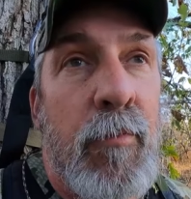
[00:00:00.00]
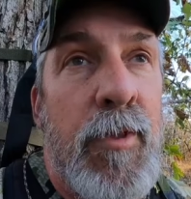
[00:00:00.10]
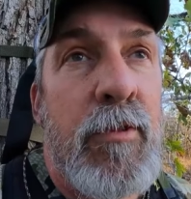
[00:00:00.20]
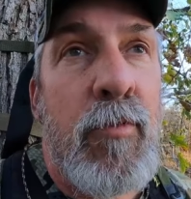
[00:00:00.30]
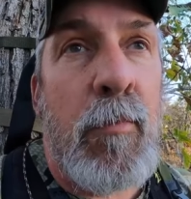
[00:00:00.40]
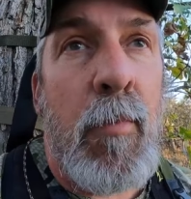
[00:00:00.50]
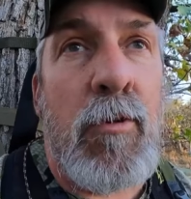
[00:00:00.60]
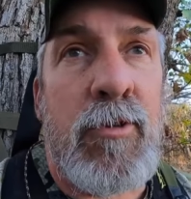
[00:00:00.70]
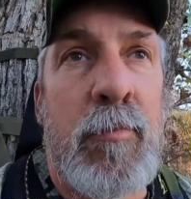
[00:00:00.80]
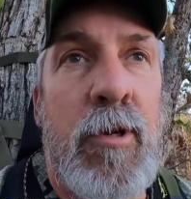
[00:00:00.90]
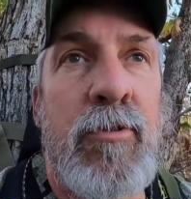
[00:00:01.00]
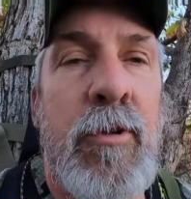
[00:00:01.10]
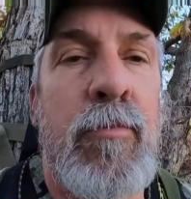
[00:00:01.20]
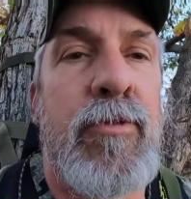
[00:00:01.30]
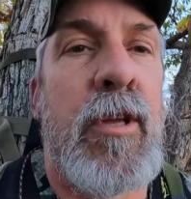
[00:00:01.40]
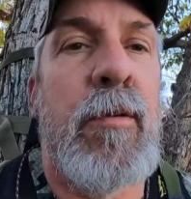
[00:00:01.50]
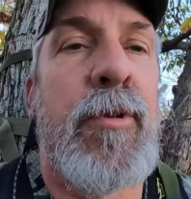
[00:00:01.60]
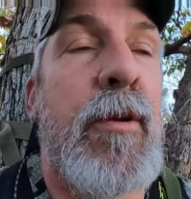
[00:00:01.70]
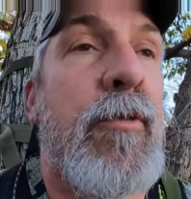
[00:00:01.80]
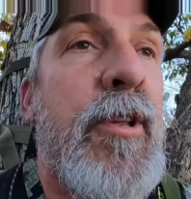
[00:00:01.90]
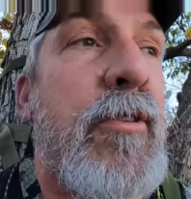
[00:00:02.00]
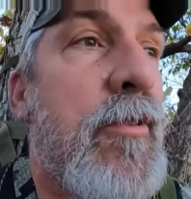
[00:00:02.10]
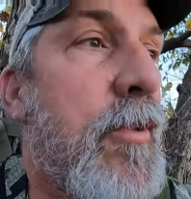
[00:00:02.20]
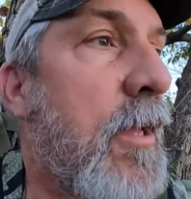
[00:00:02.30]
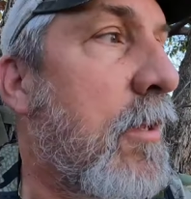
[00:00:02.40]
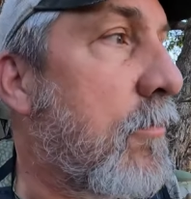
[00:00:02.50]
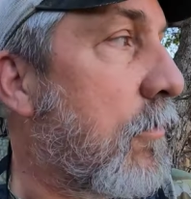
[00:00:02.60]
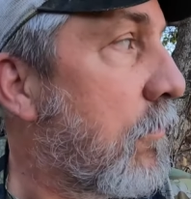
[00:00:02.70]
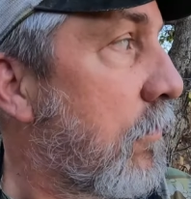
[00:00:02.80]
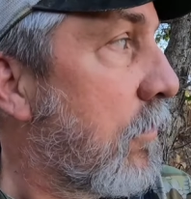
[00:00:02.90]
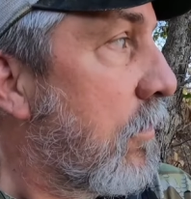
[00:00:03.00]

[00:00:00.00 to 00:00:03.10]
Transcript: these weren't monster bucks that we're seeing, but they were decent size. So,